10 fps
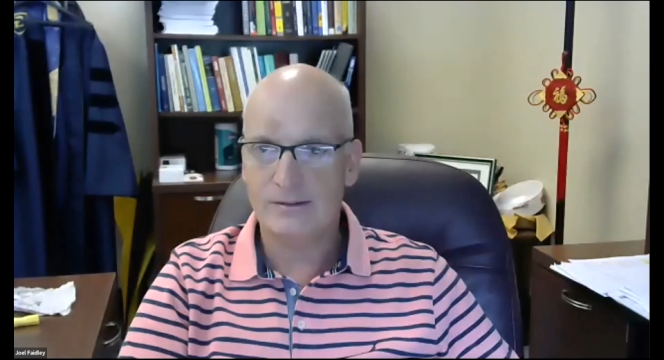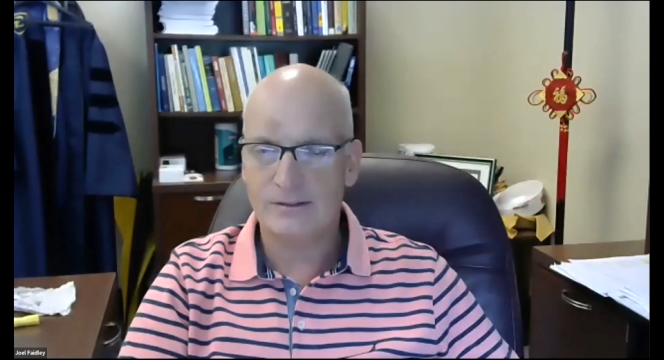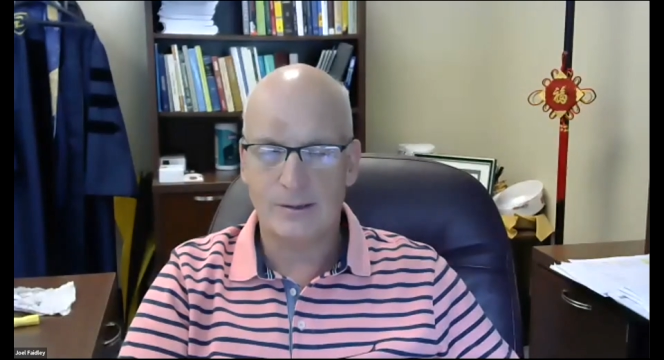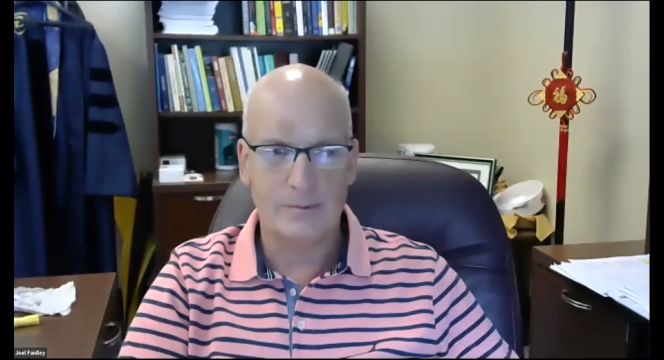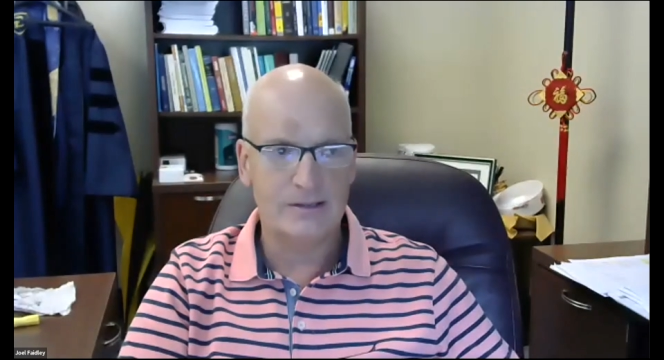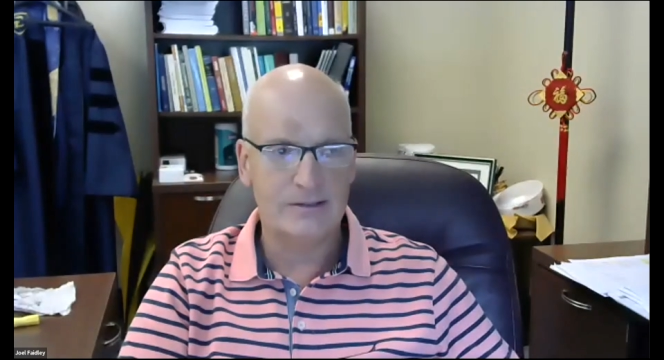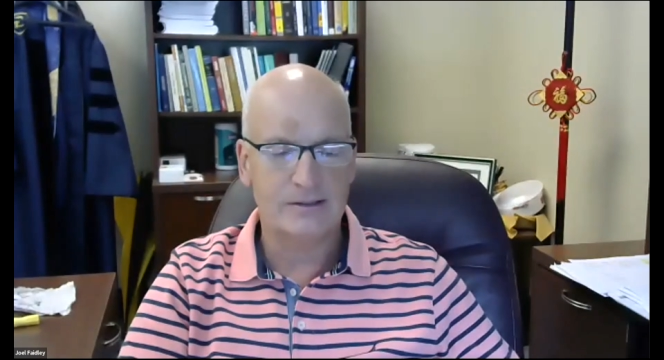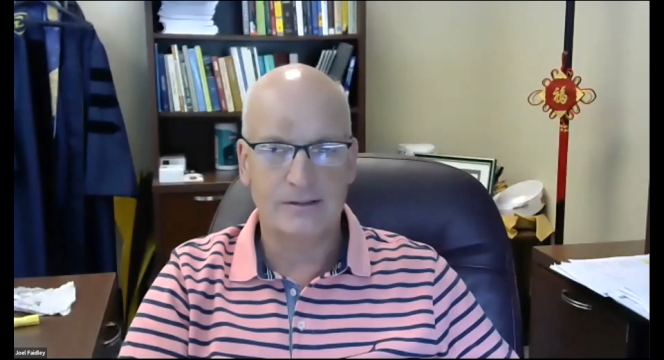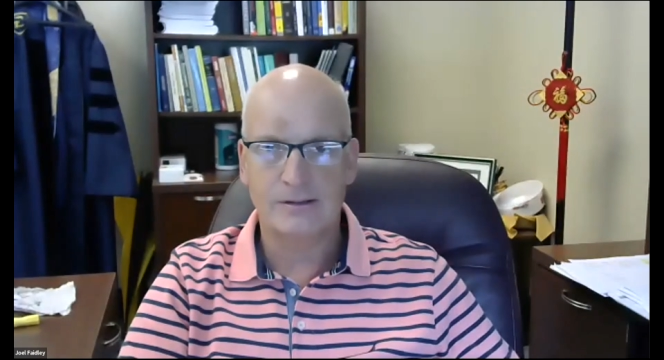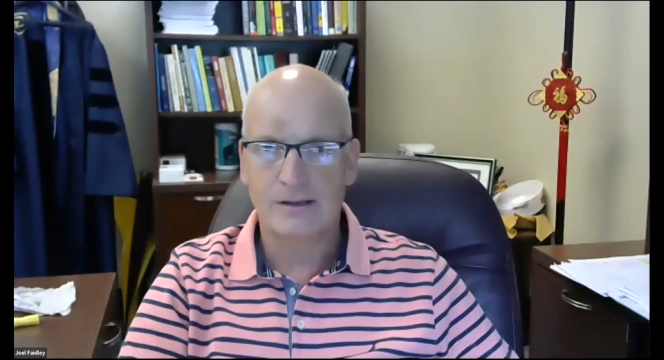And some of this
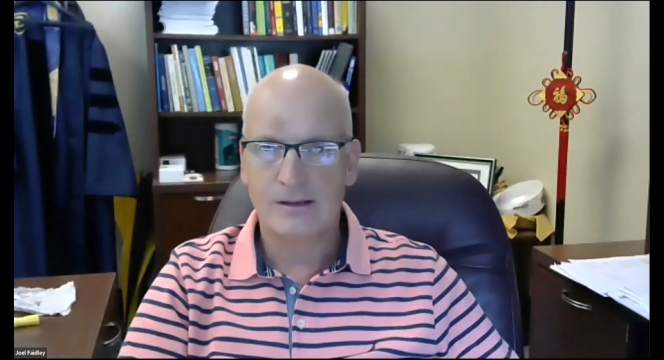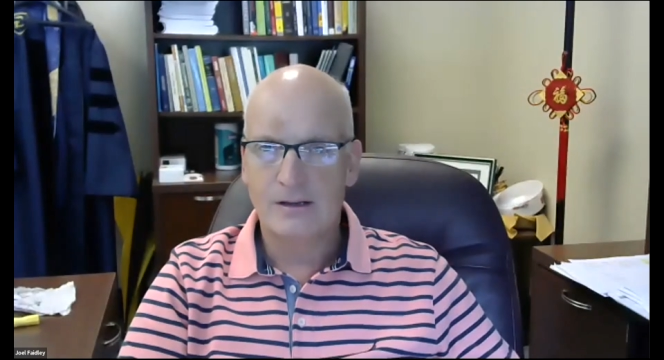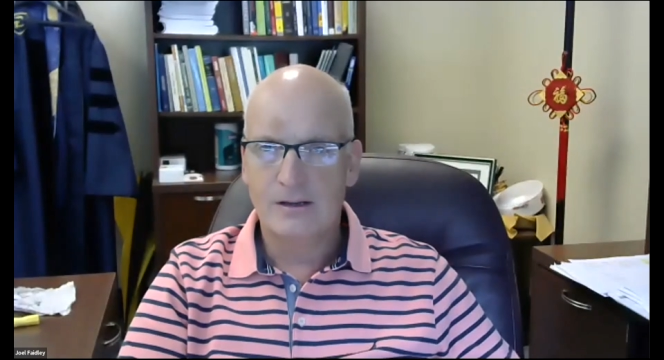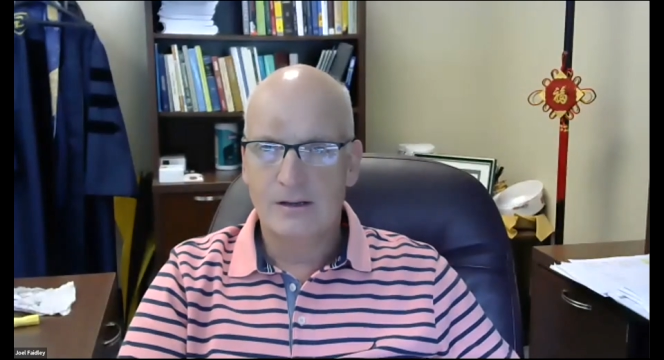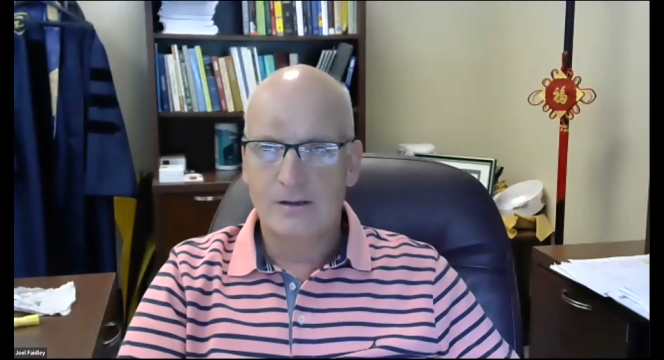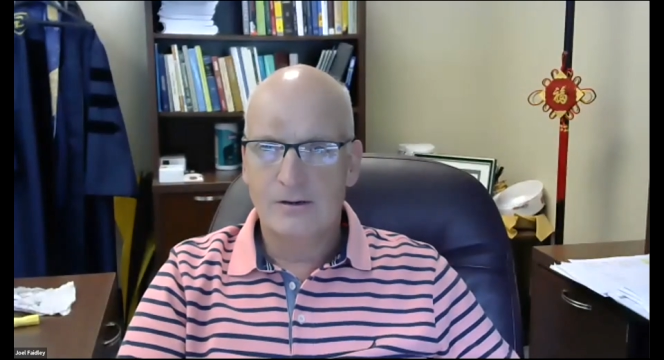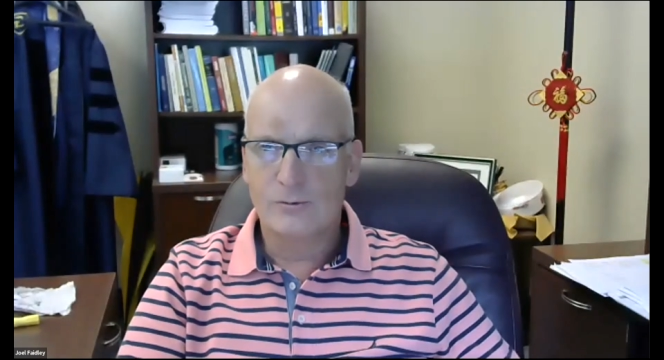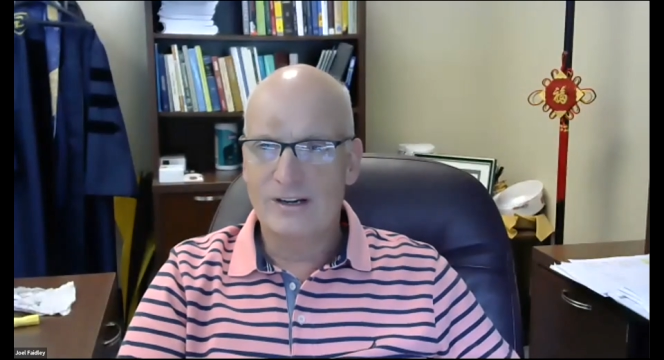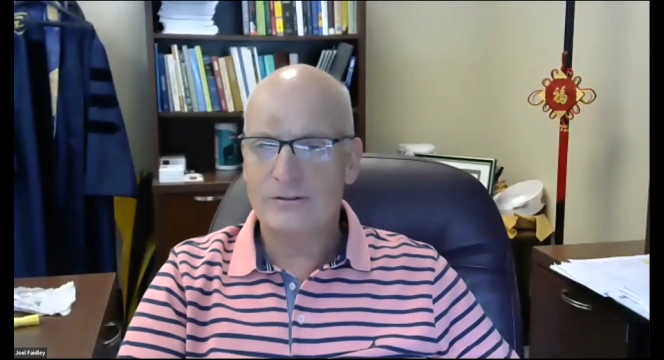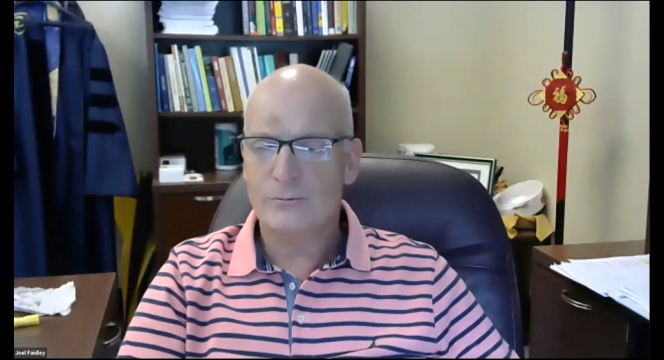is
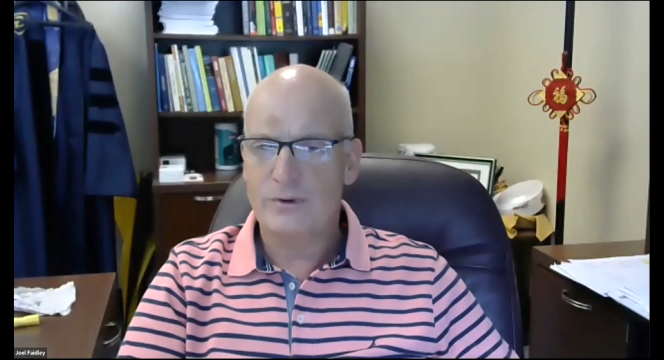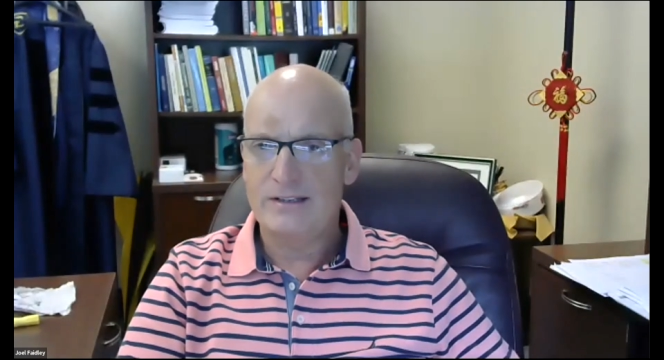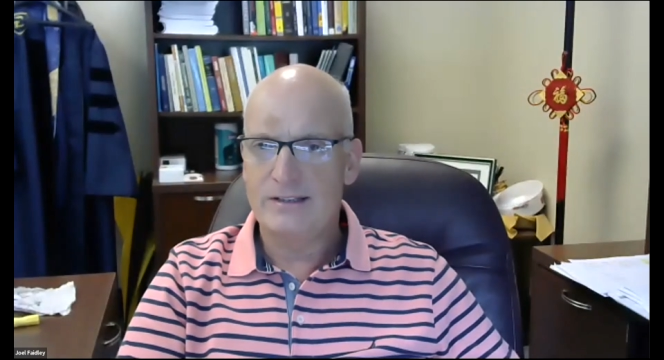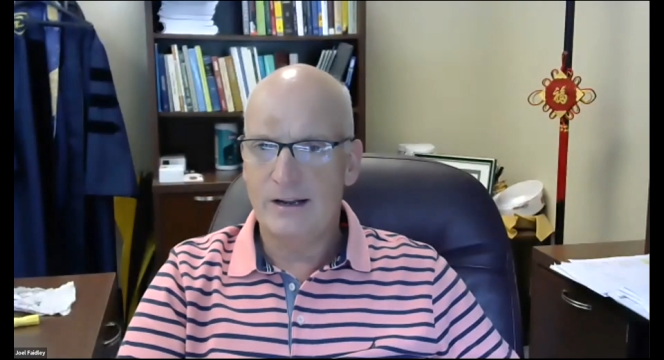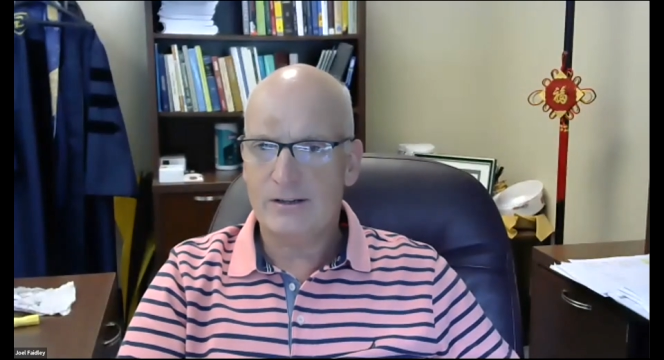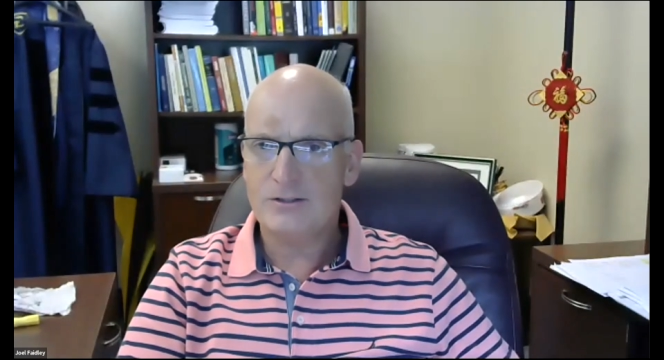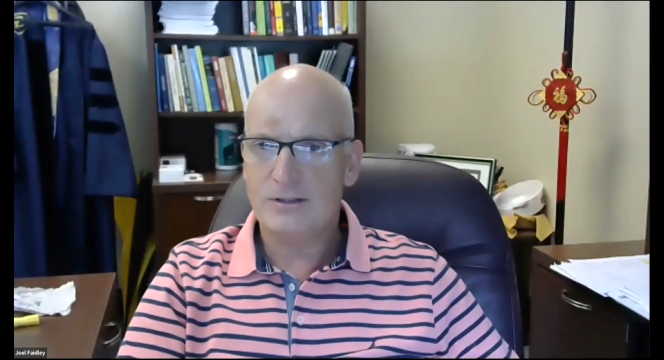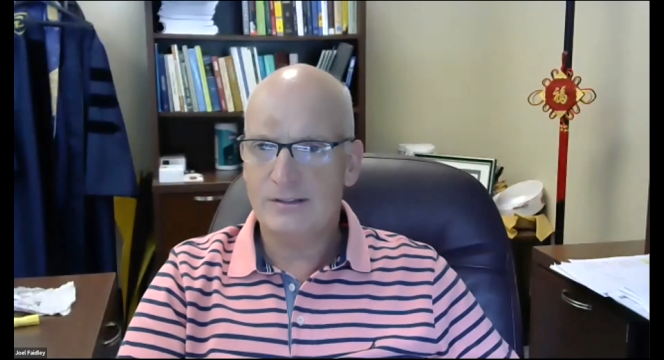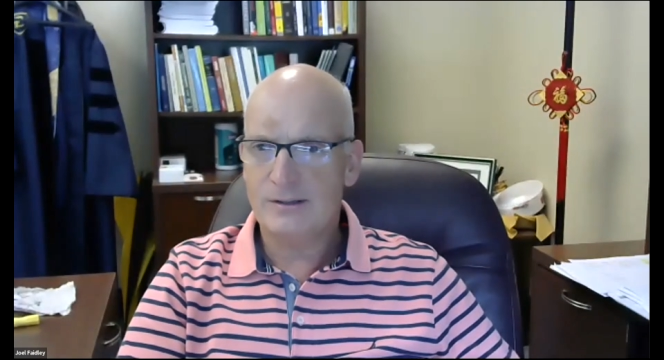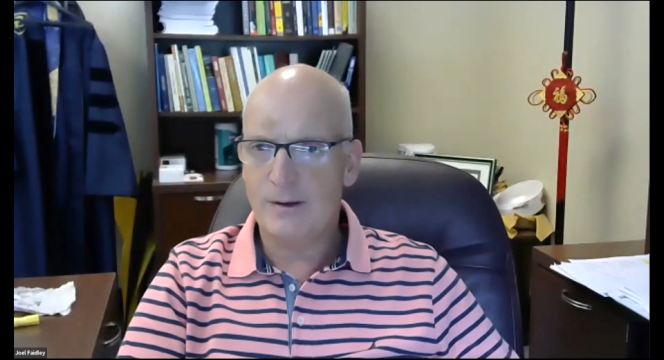risk
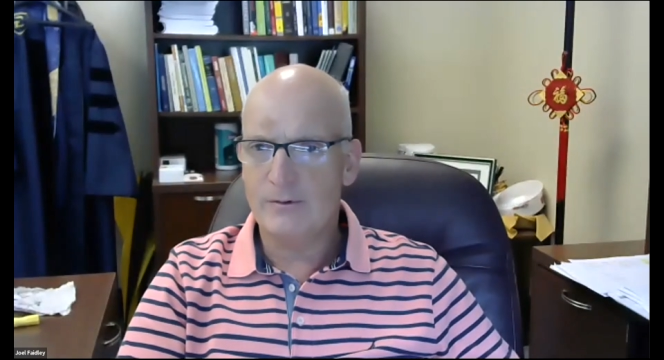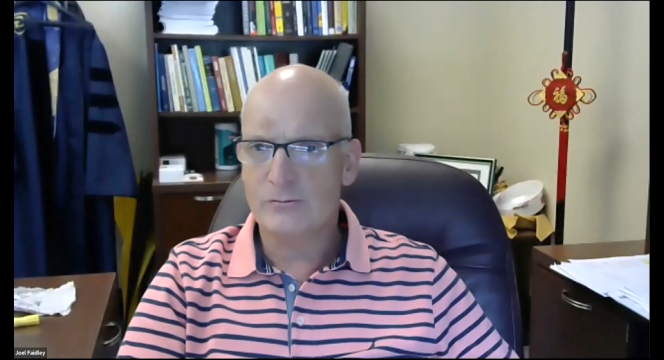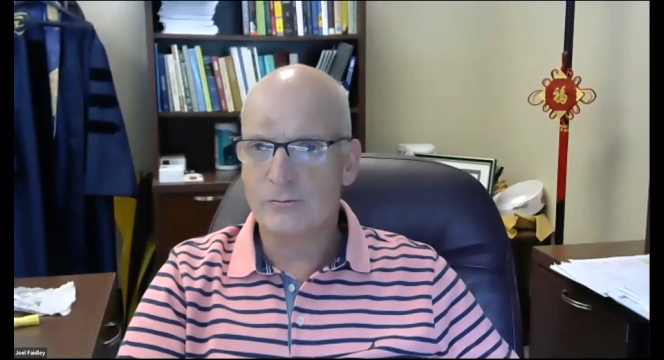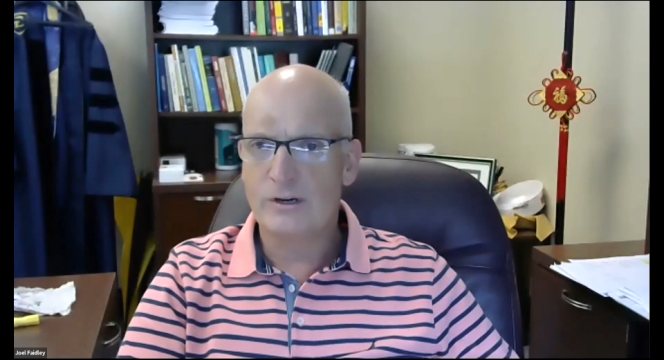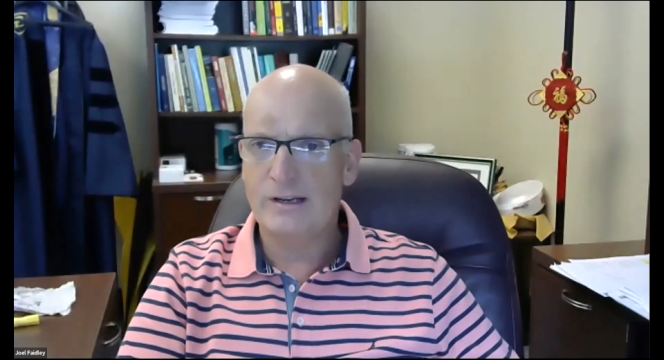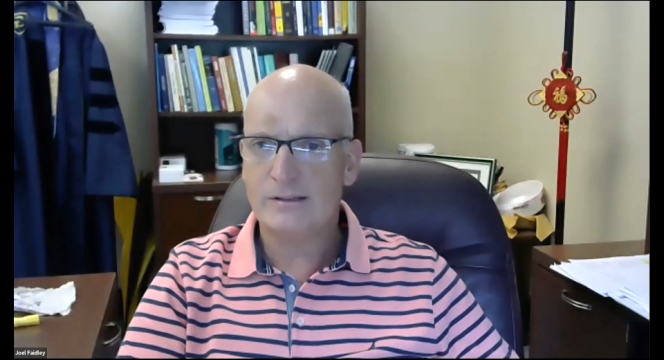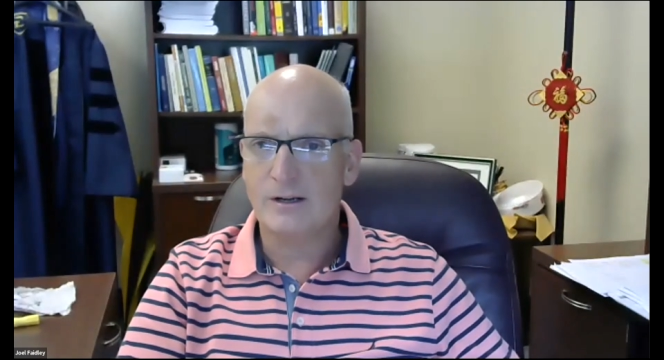reduction and some of it is risk